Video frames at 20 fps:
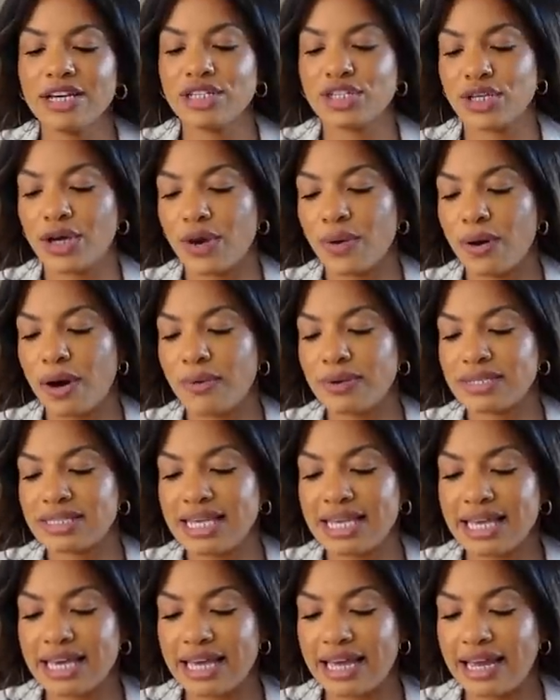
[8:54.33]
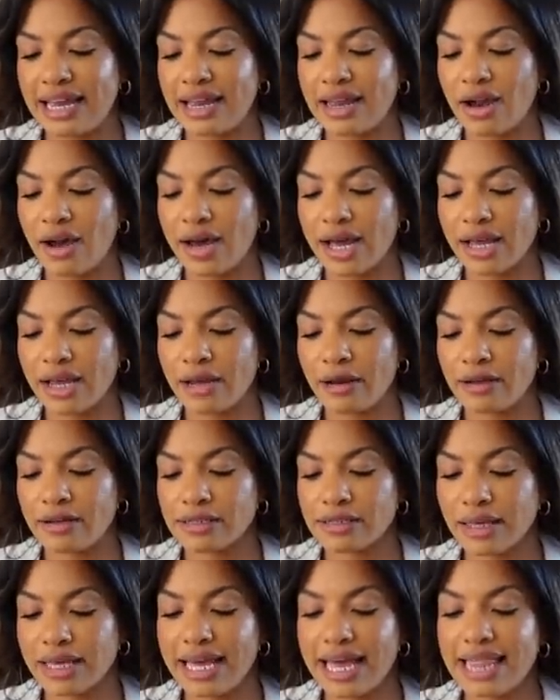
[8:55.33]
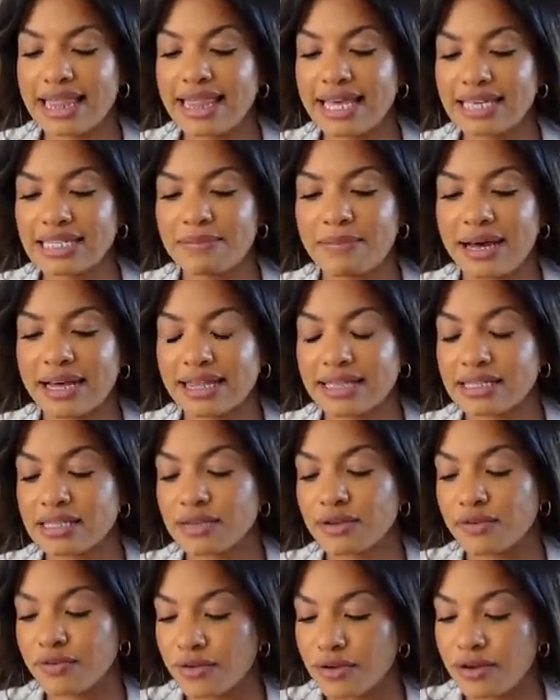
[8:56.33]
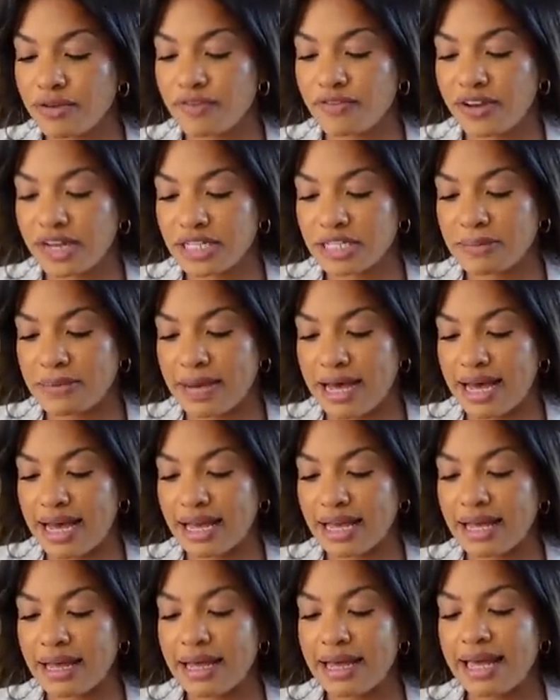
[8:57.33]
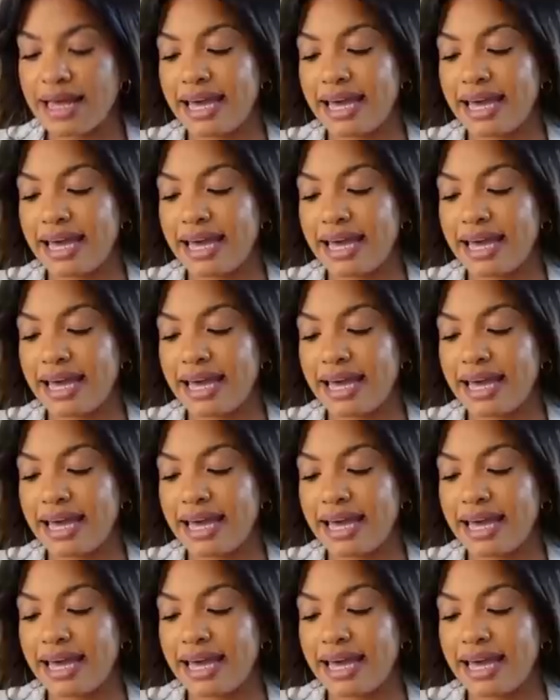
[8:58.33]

So I was thinking I could get this bag. This is a fruit and veg bag.